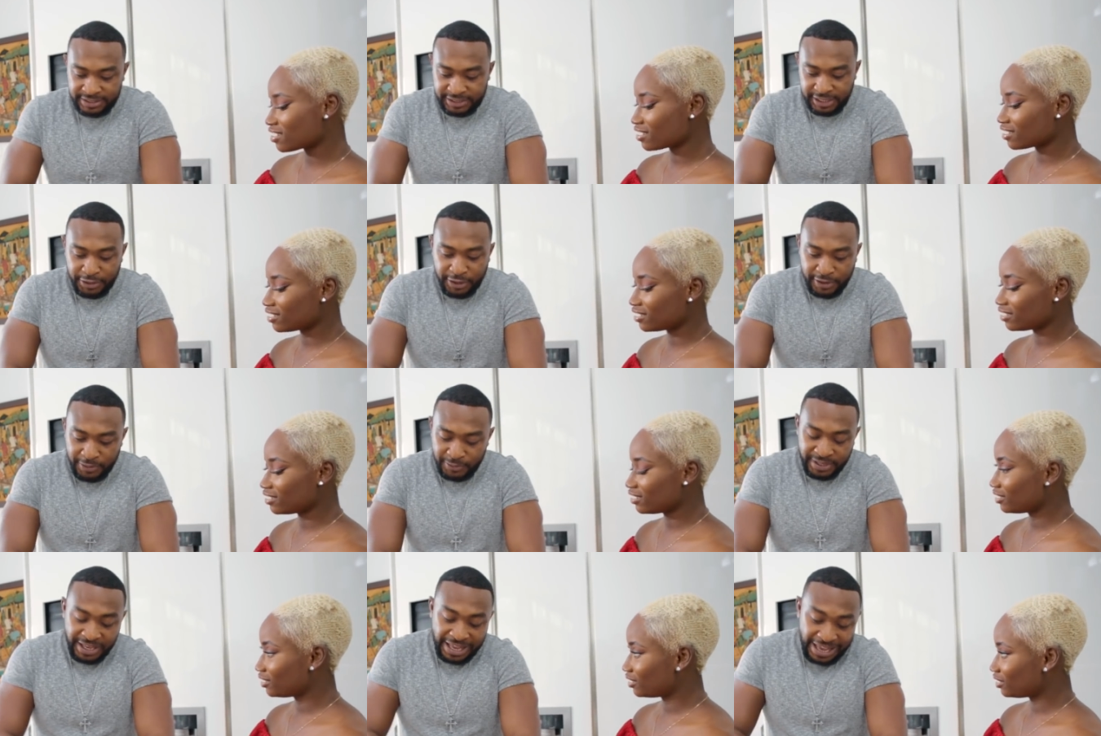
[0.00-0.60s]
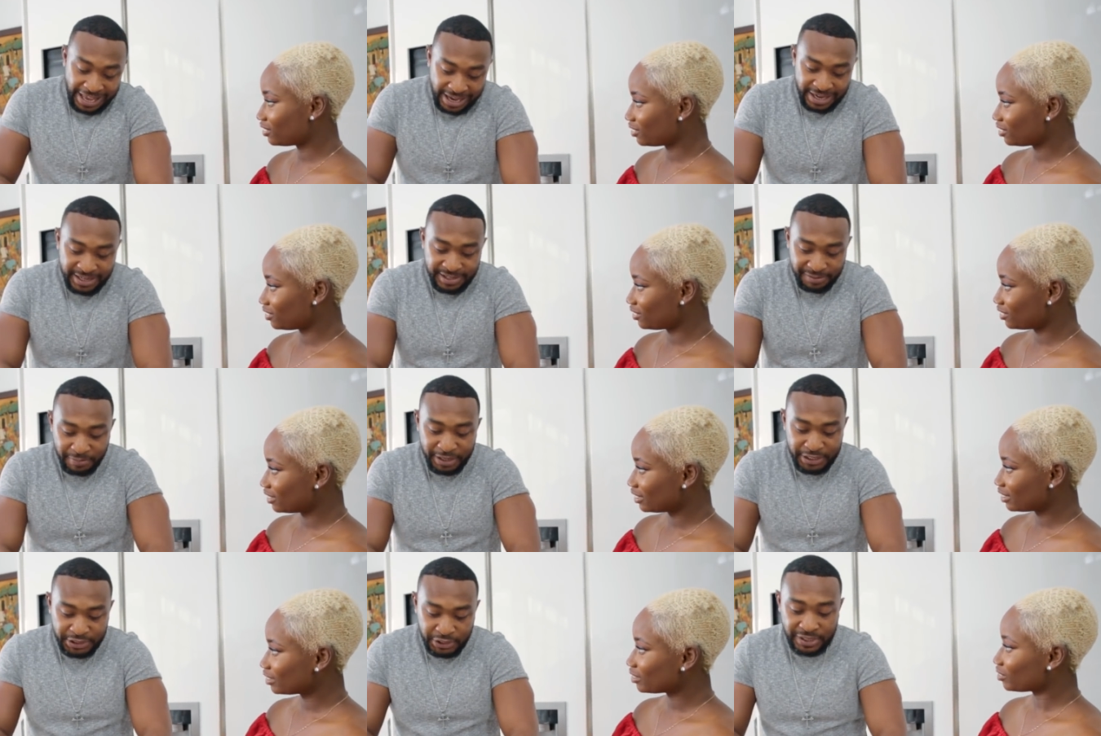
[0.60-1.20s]
Speaker 1: take out the head,
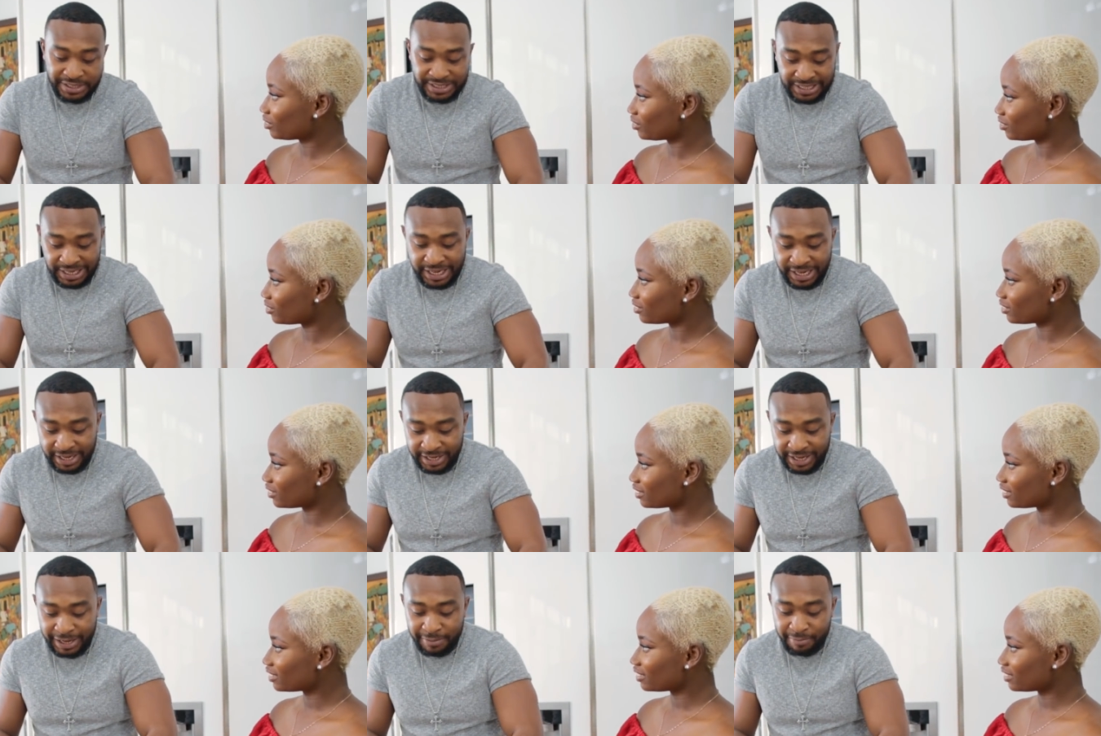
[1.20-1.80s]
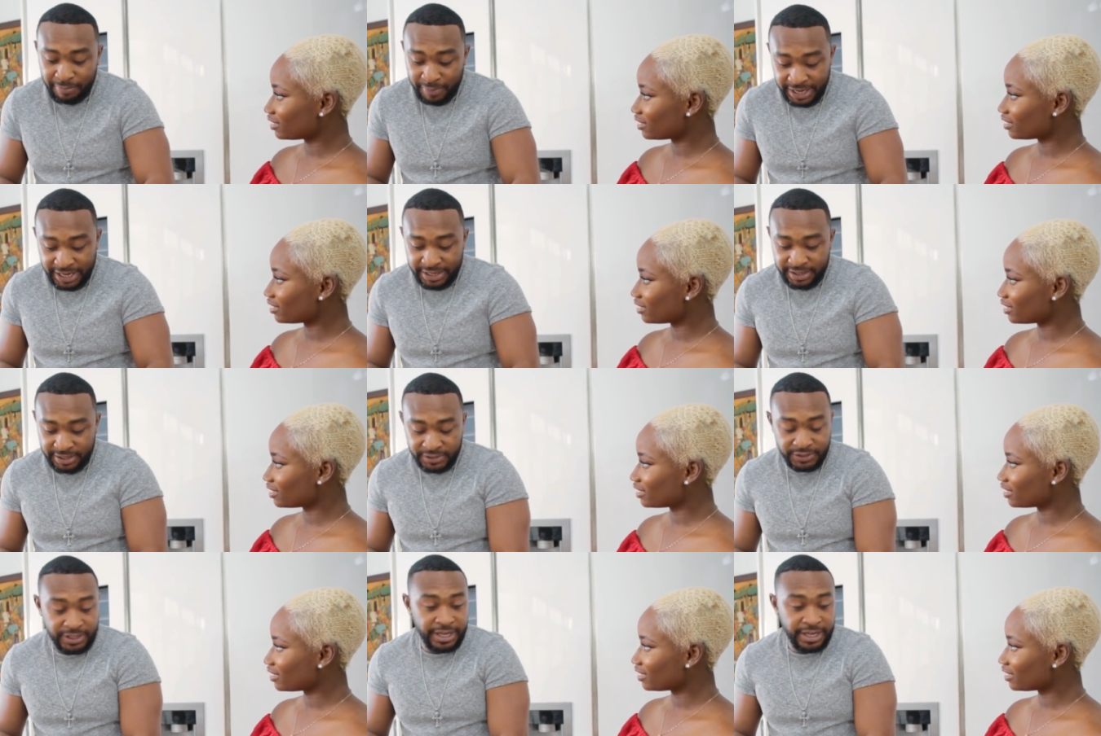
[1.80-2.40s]
make sure it's clean, and blend it